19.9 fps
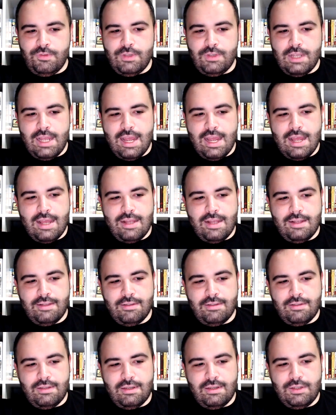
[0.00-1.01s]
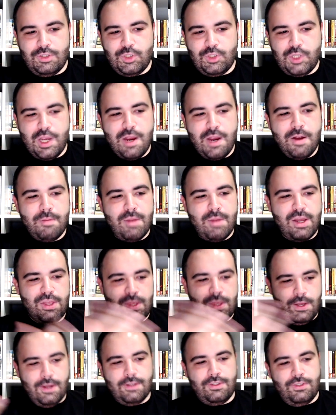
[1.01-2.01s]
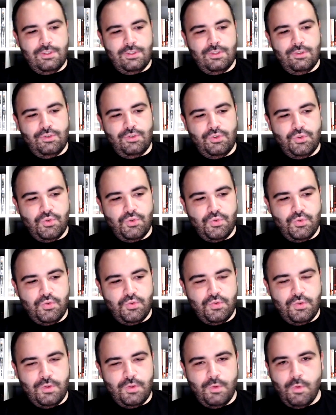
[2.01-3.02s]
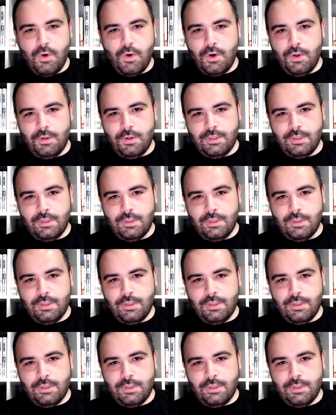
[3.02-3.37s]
and share my thoughts to the world